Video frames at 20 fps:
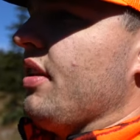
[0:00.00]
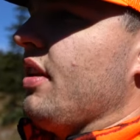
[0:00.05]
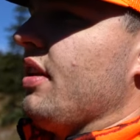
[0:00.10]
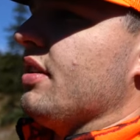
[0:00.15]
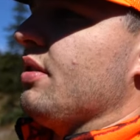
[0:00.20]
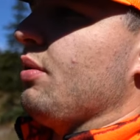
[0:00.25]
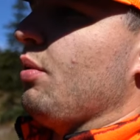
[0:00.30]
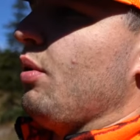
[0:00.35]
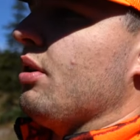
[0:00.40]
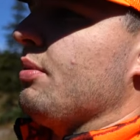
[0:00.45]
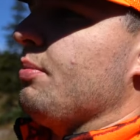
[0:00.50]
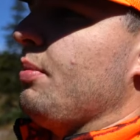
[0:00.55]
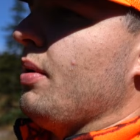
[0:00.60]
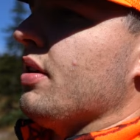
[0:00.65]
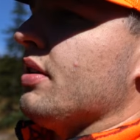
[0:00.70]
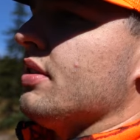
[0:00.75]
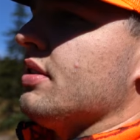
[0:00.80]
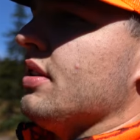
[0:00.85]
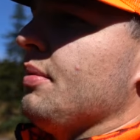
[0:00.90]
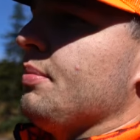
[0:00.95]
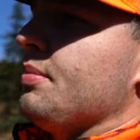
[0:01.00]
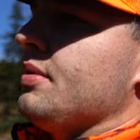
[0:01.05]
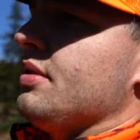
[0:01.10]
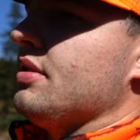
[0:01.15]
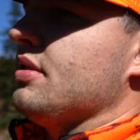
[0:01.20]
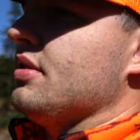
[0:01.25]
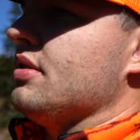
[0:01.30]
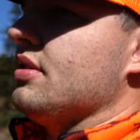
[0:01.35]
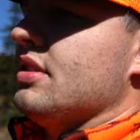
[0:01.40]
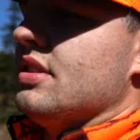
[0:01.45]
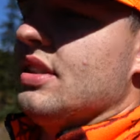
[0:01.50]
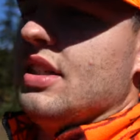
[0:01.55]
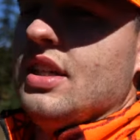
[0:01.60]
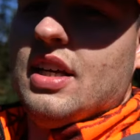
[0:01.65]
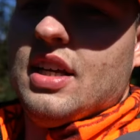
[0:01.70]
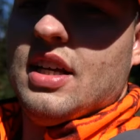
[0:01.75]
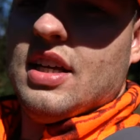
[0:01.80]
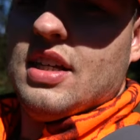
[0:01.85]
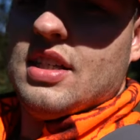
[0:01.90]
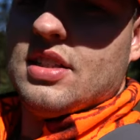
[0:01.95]
all the water bottles up, and
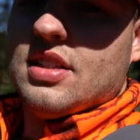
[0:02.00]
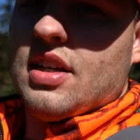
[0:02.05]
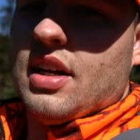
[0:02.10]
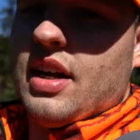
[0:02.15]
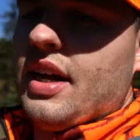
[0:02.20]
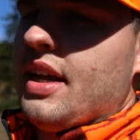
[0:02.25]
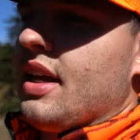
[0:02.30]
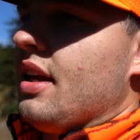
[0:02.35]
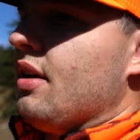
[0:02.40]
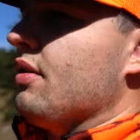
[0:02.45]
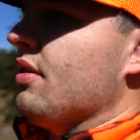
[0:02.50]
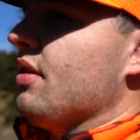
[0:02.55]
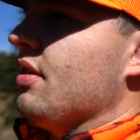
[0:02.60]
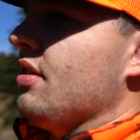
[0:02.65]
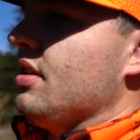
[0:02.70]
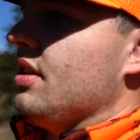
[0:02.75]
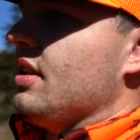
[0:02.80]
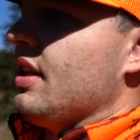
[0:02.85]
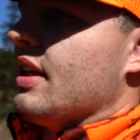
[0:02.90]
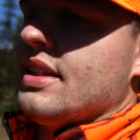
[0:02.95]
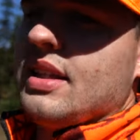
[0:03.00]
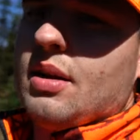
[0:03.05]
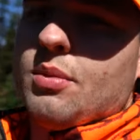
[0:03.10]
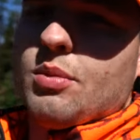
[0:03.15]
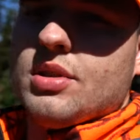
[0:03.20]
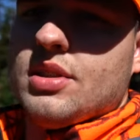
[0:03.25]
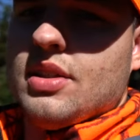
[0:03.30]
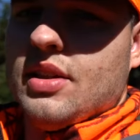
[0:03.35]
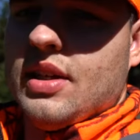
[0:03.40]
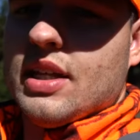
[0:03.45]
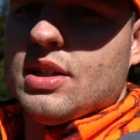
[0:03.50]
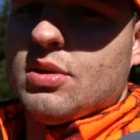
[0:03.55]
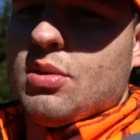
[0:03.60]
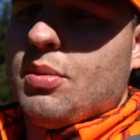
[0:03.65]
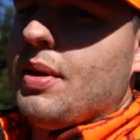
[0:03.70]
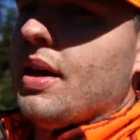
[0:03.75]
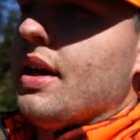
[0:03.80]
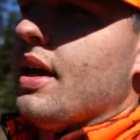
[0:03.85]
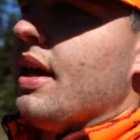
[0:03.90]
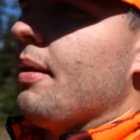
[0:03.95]
start hiking. Next time we'll see you guys, we'll
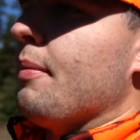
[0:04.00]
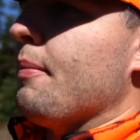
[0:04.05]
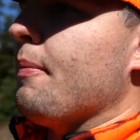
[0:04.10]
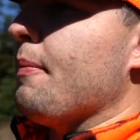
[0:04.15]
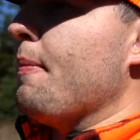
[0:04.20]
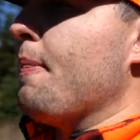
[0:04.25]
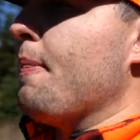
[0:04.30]
be at camp.